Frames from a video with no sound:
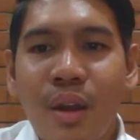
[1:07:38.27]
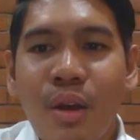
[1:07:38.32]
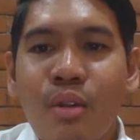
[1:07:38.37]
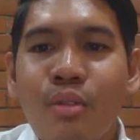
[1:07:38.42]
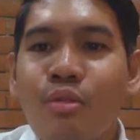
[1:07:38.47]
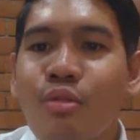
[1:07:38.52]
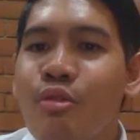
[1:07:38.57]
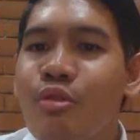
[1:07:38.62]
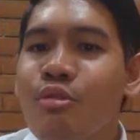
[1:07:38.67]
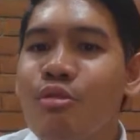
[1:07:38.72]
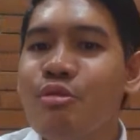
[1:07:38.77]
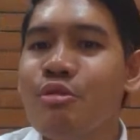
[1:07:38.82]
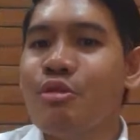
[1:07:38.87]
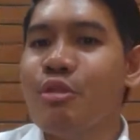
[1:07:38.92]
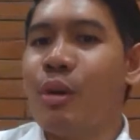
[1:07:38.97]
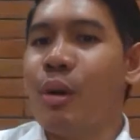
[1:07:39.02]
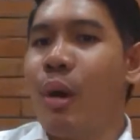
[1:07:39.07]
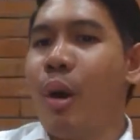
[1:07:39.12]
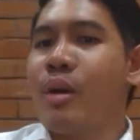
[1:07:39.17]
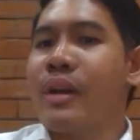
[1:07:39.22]

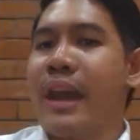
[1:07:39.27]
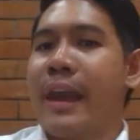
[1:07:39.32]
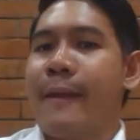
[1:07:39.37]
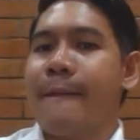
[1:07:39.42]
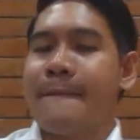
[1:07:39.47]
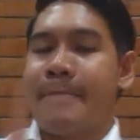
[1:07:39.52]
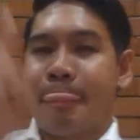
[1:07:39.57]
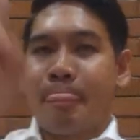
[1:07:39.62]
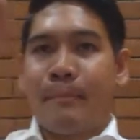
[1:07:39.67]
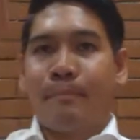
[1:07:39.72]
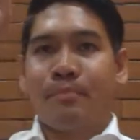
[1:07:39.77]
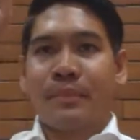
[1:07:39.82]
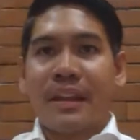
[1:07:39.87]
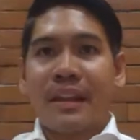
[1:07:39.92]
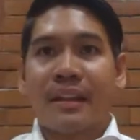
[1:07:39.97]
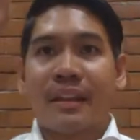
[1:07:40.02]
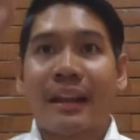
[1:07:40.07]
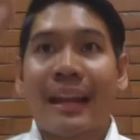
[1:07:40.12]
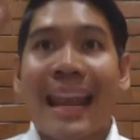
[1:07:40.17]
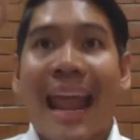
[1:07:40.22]
Ooh, okay.
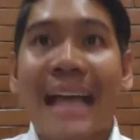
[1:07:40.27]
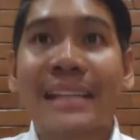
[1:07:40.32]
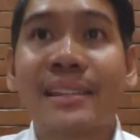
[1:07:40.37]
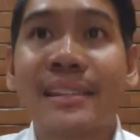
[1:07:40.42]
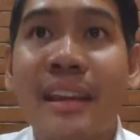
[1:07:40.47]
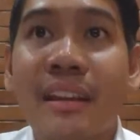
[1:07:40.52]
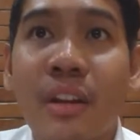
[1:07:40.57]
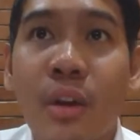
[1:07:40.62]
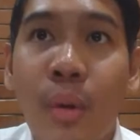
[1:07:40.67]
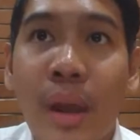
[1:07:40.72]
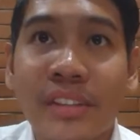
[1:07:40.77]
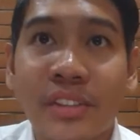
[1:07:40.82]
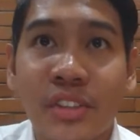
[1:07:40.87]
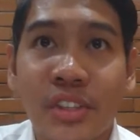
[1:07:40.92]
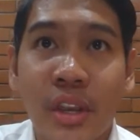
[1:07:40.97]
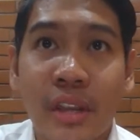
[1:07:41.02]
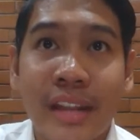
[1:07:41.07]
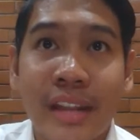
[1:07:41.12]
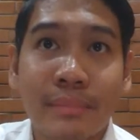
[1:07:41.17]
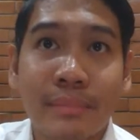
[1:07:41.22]
Classic
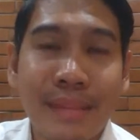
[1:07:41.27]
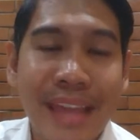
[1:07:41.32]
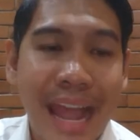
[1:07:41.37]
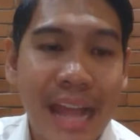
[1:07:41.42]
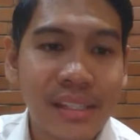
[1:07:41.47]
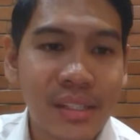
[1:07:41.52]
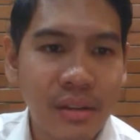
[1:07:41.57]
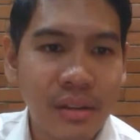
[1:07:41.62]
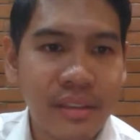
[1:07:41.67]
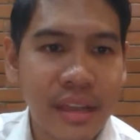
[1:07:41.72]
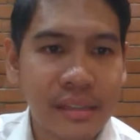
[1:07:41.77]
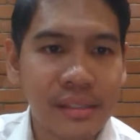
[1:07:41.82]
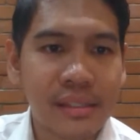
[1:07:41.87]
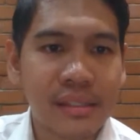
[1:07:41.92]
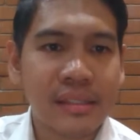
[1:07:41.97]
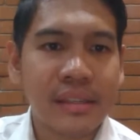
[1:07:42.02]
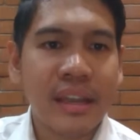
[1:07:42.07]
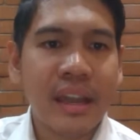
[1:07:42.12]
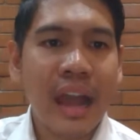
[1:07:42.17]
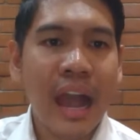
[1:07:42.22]
question. Let me answer
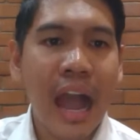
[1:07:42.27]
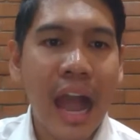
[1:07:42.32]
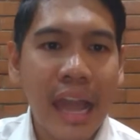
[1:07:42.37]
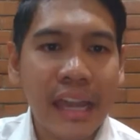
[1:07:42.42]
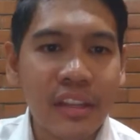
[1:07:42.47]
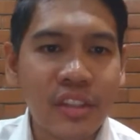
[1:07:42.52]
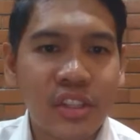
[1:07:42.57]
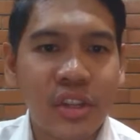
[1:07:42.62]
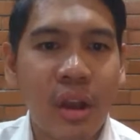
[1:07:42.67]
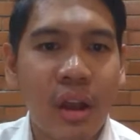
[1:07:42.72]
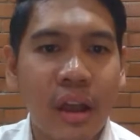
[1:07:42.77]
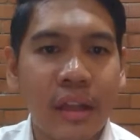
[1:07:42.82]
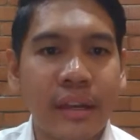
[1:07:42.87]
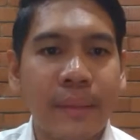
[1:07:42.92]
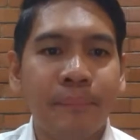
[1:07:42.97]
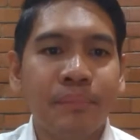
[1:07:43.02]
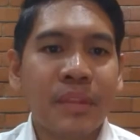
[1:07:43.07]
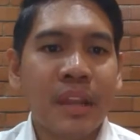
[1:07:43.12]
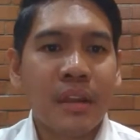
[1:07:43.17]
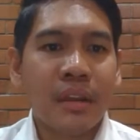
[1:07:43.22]
this. Hi, John.
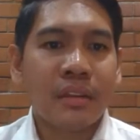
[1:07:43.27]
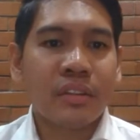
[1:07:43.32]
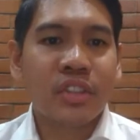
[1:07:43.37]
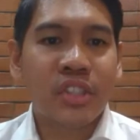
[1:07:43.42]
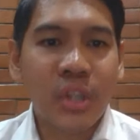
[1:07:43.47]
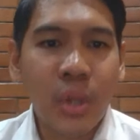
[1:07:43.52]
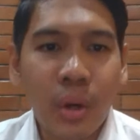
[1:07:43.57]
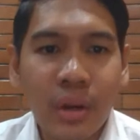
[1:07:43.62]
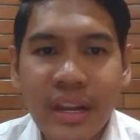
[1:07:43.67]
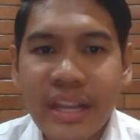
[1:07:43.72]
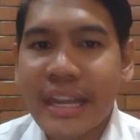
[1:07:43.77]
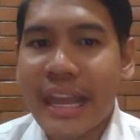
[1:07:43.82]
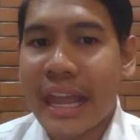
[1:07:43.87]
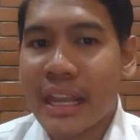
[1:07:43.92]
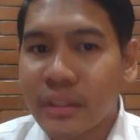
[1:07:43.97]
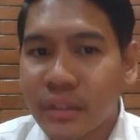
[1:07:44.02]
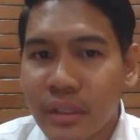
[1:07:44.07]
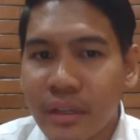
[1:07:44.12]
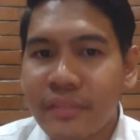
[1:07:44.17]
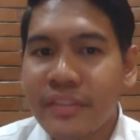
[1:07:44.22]
During
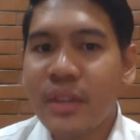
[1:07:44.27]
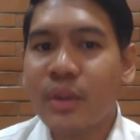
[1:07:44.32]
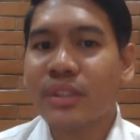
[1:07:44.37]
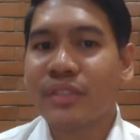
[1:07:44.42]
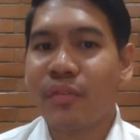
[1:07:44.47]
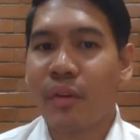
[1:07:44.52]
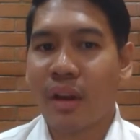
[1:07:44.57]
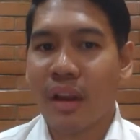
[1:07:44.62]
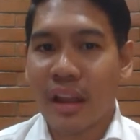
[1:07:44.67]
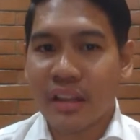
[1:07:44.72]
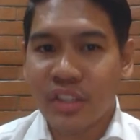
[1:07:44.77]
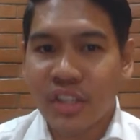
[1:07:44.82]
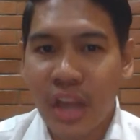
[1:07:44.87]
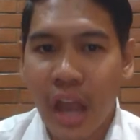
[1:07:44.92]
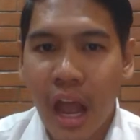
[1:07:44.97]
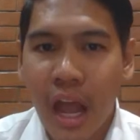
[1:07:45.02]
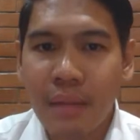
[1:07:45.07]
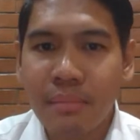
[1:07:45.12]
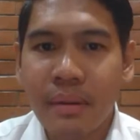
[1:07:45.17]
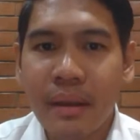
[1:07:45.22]
interviews for a
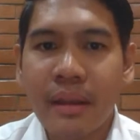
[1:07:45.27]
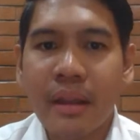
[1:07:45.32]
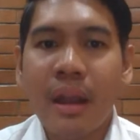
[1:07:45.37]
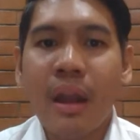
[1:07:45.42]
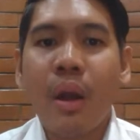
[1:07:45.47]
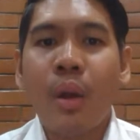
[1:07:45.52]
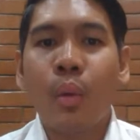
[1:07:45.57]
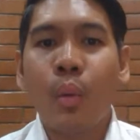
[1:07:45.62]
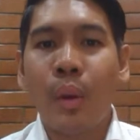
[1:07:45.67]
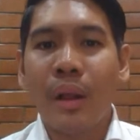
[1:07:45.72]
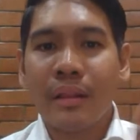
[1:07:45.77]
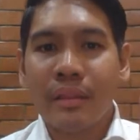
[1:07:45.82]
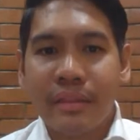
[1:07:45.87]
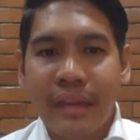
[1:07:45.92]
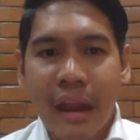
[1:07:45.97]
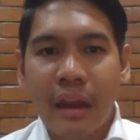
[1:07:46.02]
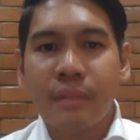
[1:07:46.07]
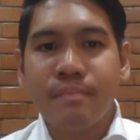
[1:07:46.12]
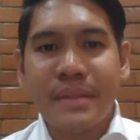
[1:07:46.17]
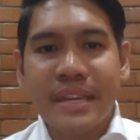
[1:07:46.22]
job, will
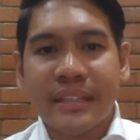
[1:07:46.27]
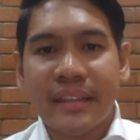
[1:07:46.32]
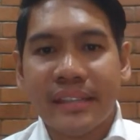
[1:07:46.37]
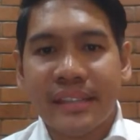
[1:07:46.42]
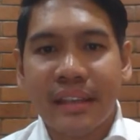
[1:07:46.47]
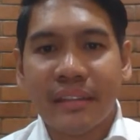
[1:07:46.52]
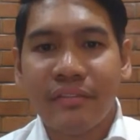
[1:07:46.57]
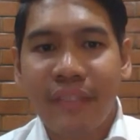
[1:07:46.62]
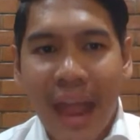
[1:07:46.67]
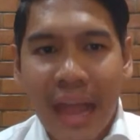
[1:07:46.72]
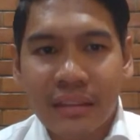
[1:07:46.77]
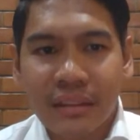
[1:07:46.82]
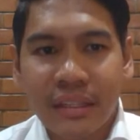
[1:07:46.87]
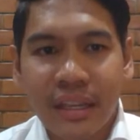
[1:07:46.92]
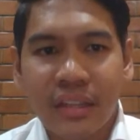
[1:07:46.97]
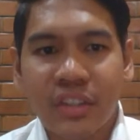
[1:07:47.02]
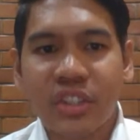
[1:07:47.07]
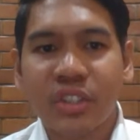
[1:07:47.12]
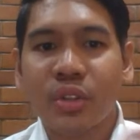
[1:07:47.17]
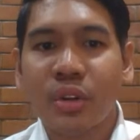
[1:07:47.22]
there be
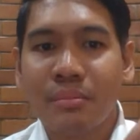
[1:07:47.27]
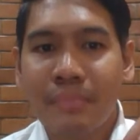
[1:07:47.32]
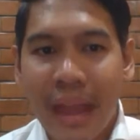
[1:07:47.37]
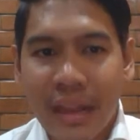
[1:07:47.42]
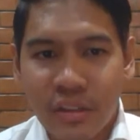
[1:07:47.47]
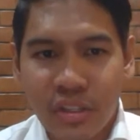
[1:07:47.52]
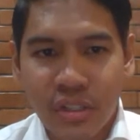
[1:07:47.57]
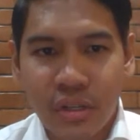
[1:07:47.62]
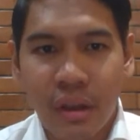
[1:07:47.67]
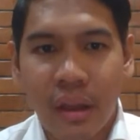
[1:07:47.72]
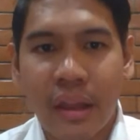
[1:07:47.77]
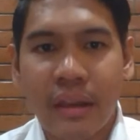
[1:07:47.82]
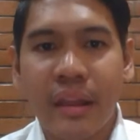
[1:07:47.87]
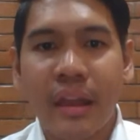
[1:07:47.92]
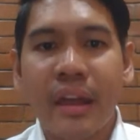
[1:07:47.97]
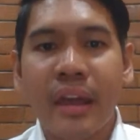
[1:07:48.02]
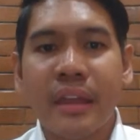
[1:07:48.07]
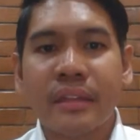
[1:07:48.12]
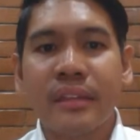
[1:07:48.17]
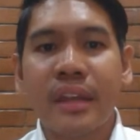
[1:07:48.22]
disadvantage to mention
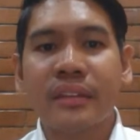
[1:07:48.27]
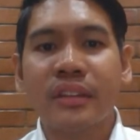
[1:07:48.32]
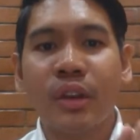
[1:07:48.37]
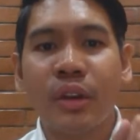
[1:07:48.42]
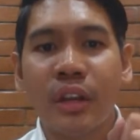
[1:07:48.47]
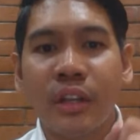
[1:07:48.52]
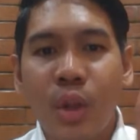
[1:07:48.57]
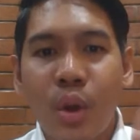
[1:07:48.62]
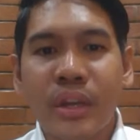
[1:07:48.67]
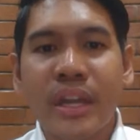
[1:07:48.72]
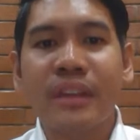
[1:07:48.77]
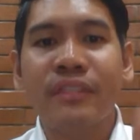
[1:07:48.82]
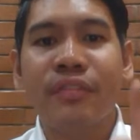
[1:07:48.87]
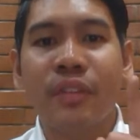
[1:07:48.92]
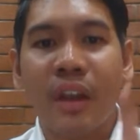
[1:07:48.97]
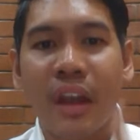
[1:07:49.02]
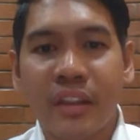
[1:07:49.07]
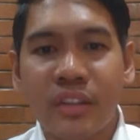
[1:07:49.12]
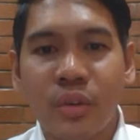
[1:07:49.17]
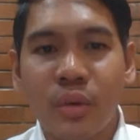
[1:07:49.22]
that you're looking for
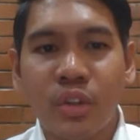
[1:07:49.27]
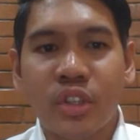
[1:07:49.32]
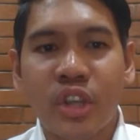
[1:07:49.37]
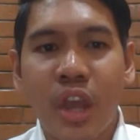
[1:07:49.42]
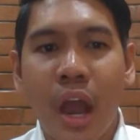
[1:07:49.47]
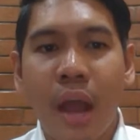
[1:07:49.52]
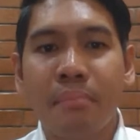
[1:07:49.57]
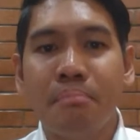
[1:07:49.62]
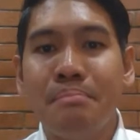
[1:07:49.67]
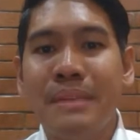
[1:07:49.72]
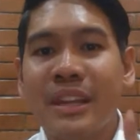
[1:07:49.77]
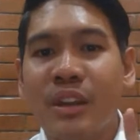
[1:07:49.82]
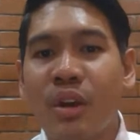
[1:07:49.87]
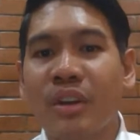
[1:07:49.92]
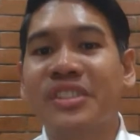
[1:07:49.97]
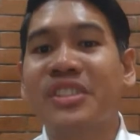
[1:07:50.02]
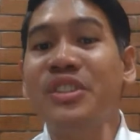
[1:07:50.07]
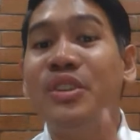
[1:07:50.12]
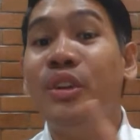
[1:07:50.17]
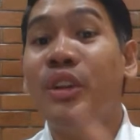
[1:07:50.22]
a new job
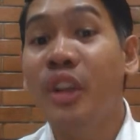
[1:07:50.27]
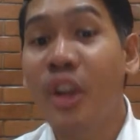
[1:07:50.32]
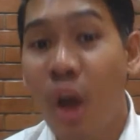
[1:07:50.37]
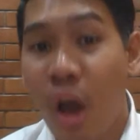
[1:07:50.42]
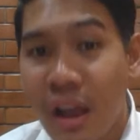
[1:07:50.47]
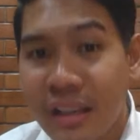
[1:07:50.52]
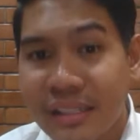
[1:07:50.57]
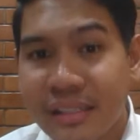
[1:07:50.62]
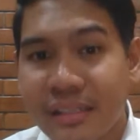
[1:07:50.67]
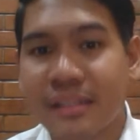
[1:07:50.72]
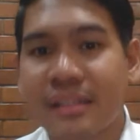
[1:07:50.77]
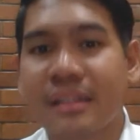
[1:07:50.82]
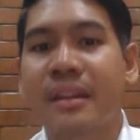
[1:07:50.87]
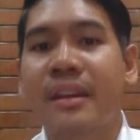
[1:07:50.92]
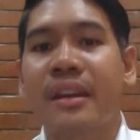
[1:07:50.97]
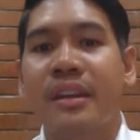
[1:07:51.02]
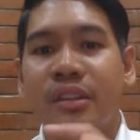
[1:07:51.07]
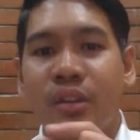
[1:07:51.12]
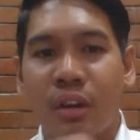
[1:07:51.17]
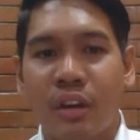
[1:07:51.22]
because you lost
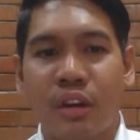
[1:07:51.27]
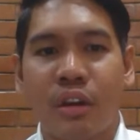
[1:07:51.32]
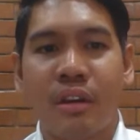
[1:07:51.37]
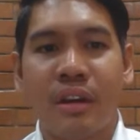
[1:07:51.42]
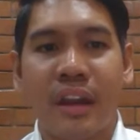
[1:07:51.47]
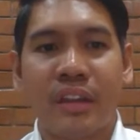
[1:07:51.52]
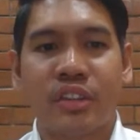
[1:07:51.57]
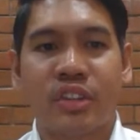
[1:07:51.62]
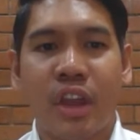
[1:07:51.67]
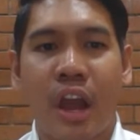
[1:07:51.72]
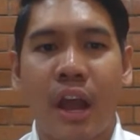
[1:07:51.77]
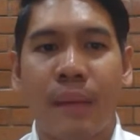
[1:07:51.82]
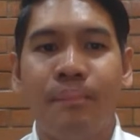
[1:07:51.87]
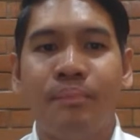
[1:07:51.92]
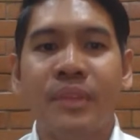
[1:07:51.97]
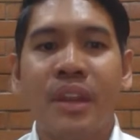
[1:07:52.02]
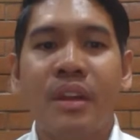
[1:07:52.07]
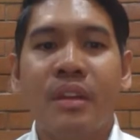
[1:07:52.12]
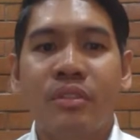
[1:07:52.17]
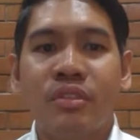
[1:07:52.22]
your current job
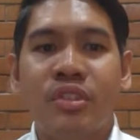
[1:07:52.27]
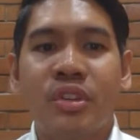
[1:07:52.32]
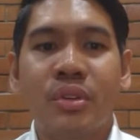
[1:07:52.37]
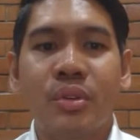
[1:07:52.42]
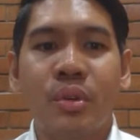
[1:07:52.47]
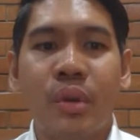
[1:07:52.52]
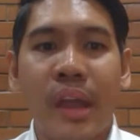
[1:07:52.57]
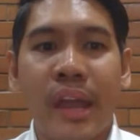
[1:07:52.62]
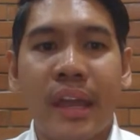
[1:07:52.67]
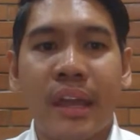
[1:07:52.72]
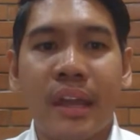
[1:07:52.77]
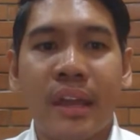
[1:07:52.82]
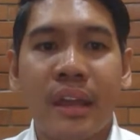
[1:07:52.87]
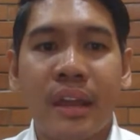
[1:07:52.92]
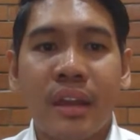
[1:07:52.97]
due a,